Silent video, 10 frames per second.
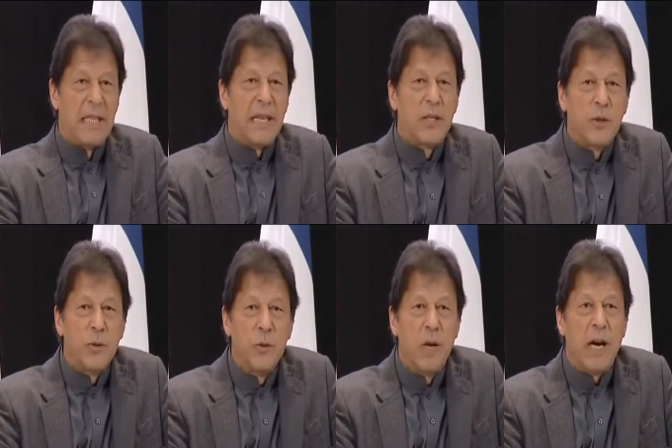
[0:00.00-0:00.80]
There are
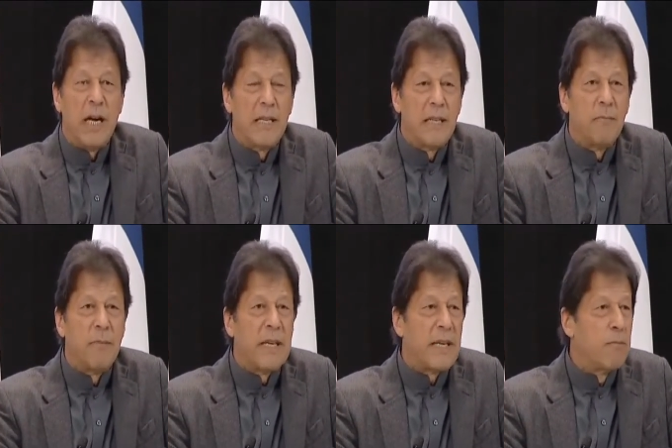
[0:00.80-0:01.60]
200
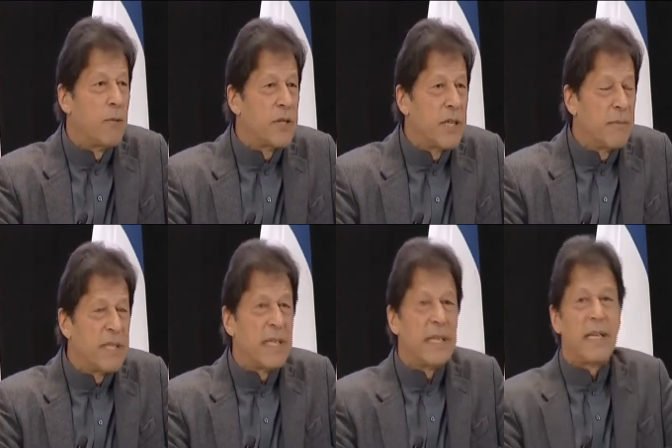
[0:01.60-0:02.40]
million Muslims
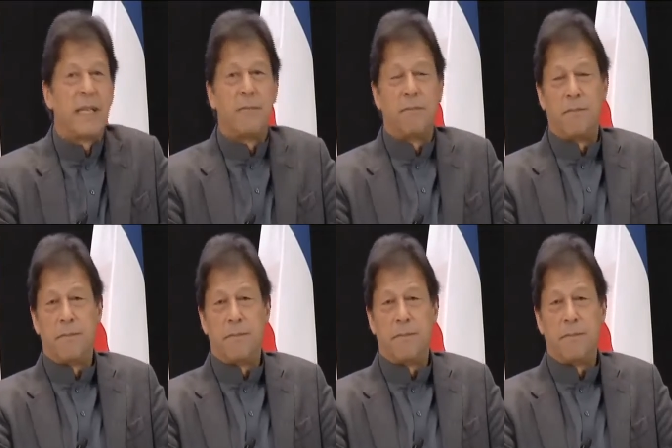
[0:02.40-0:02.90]
in India.